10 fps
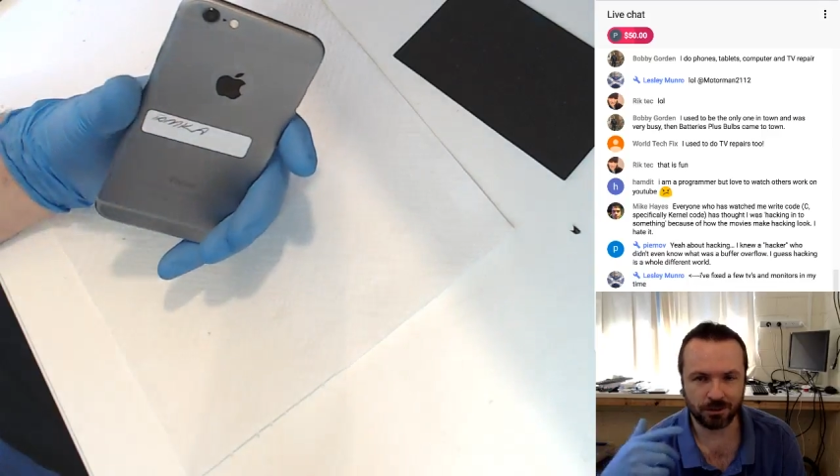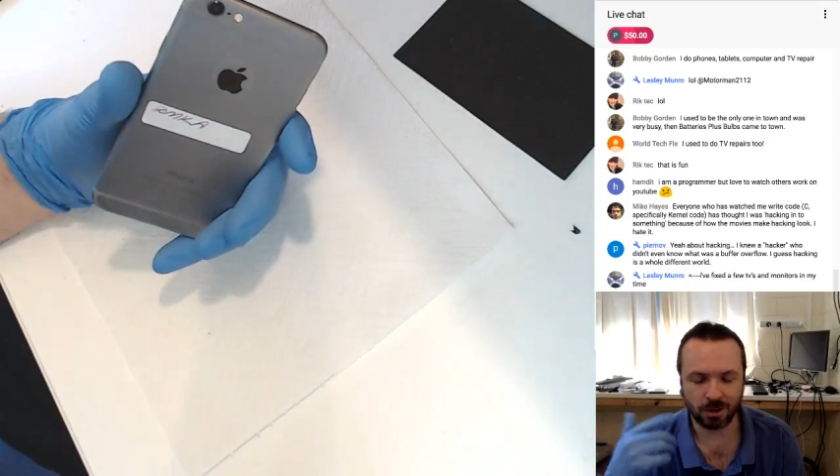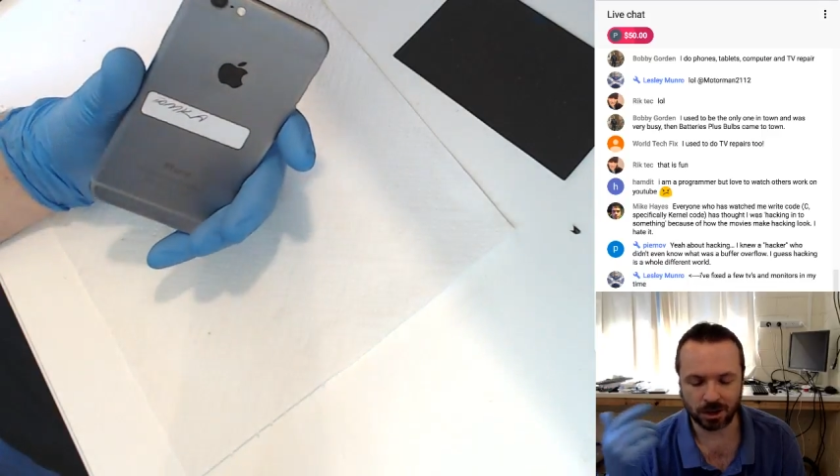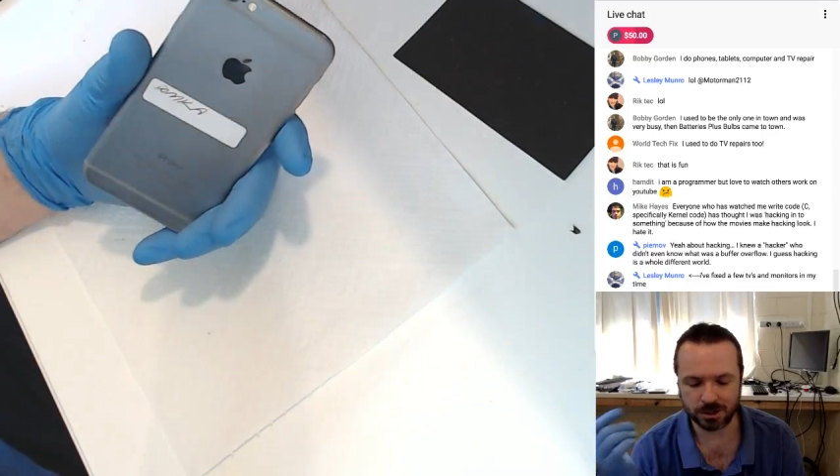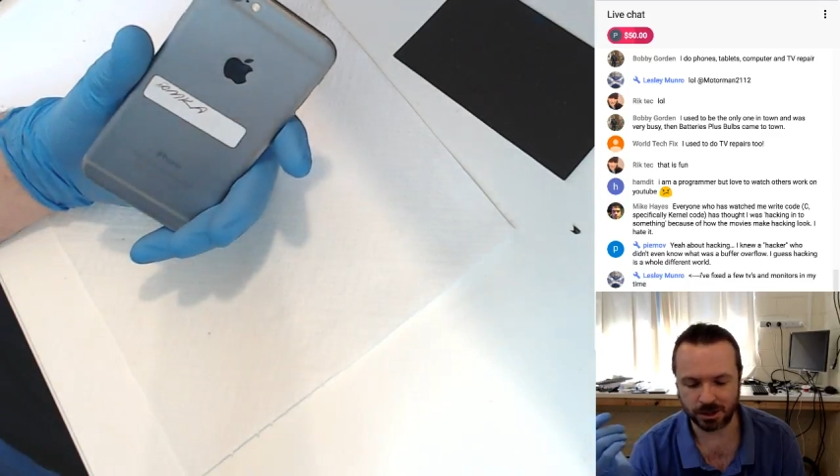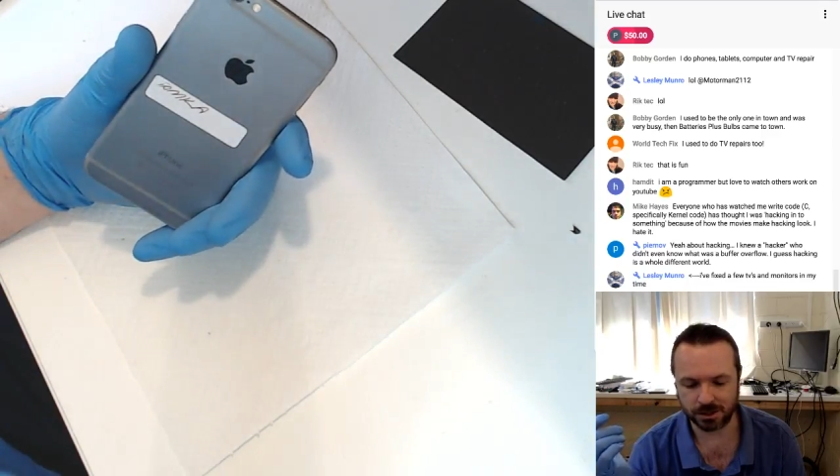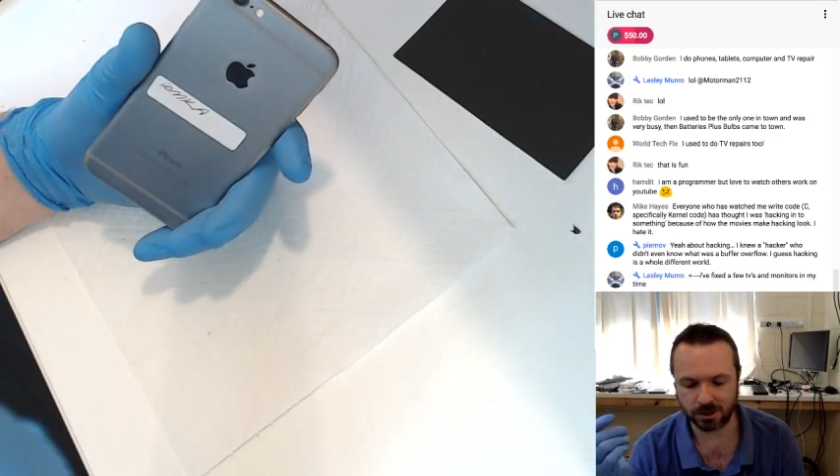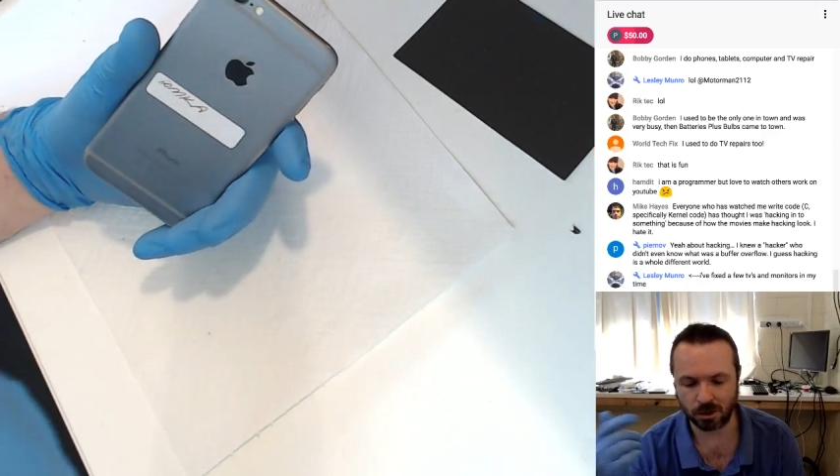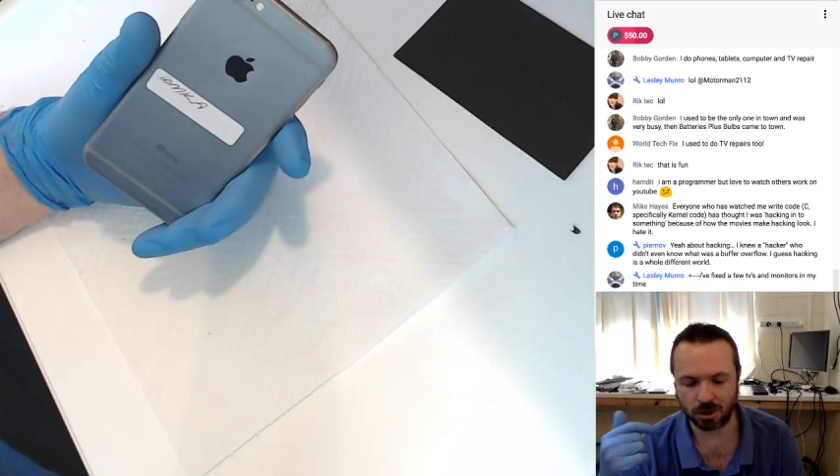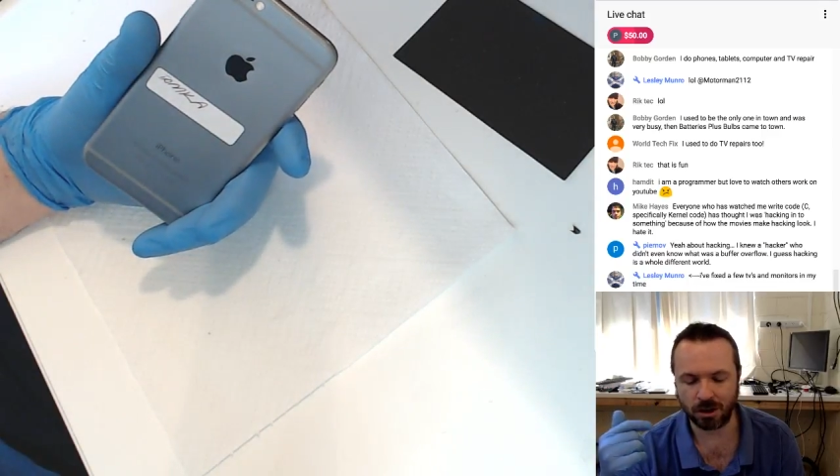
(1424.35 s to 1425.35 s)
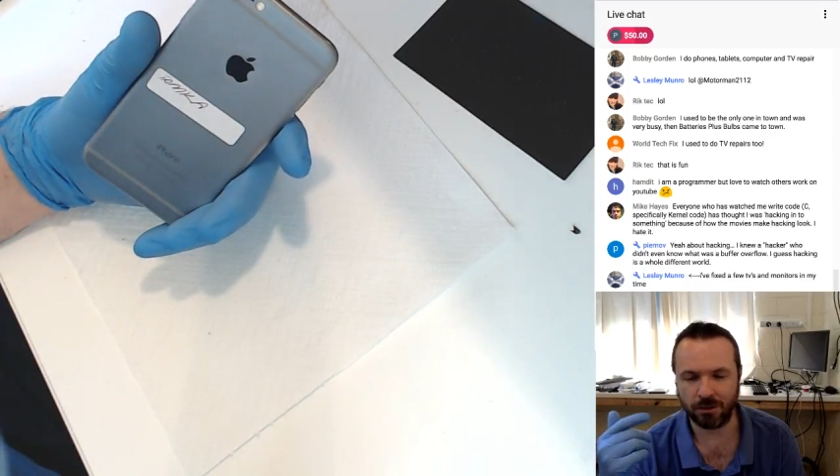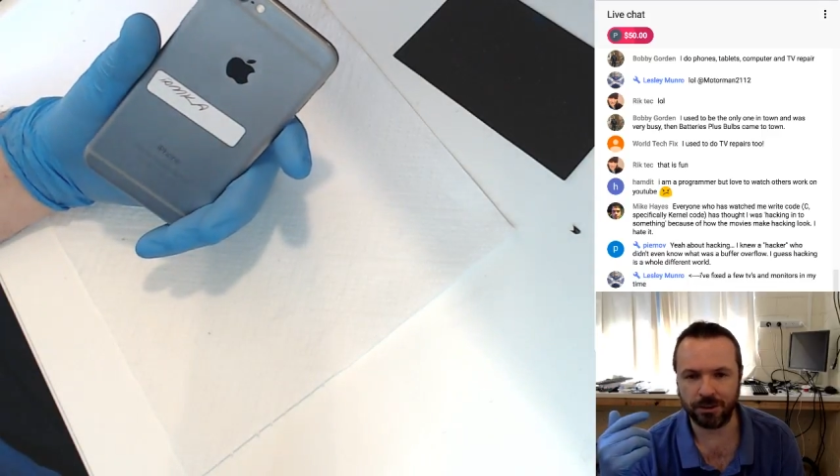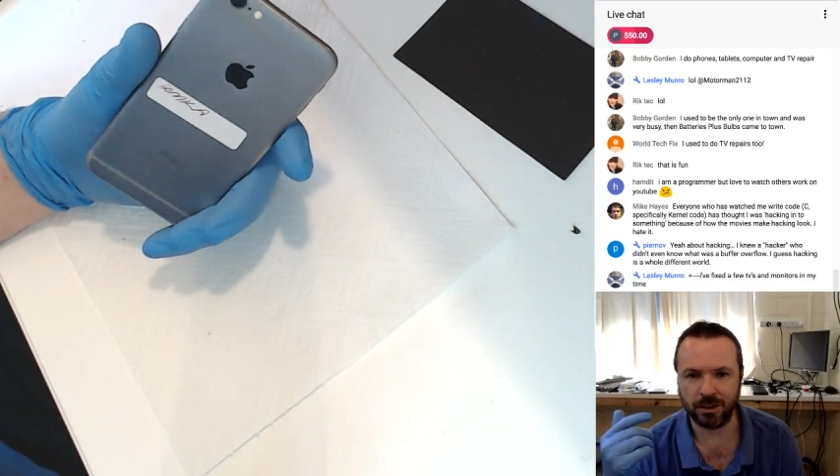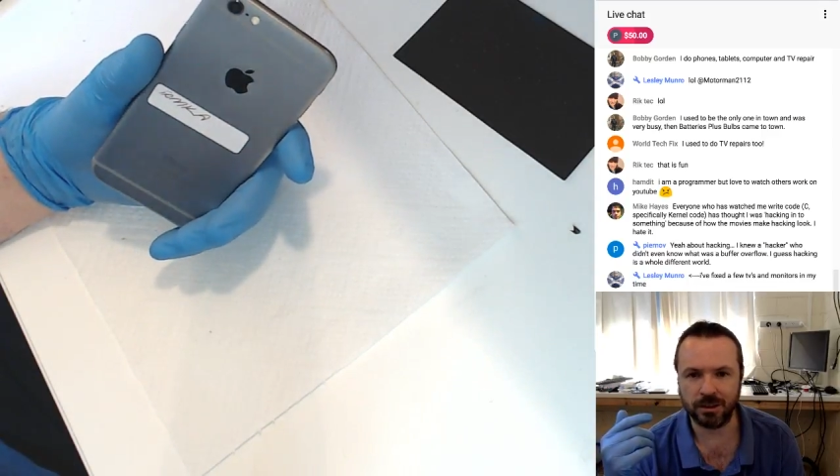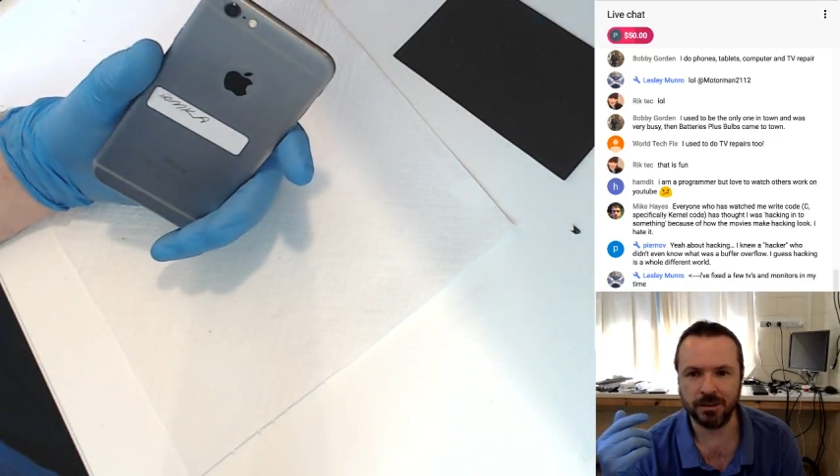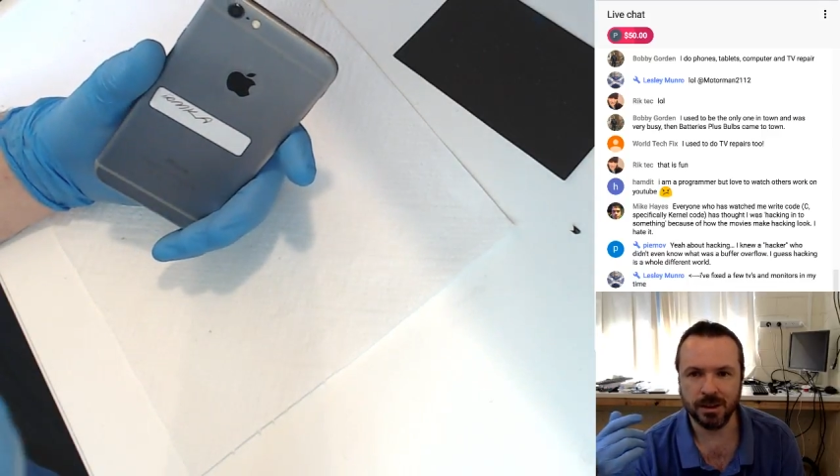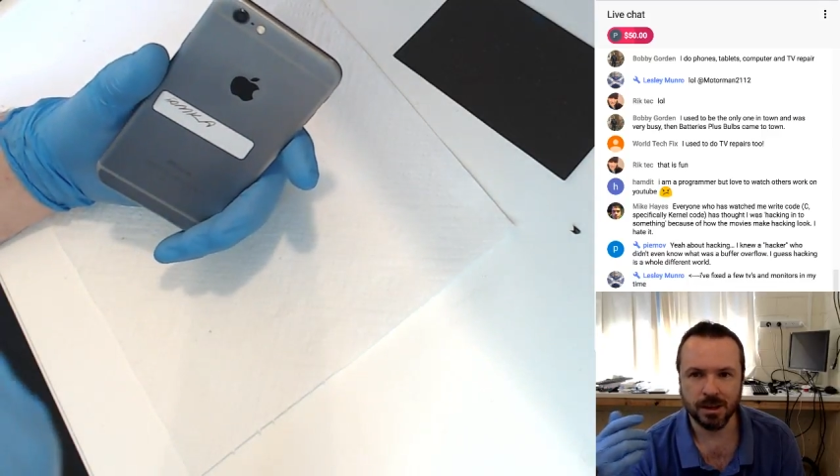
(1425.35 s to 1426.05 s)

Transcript: write test concurrently.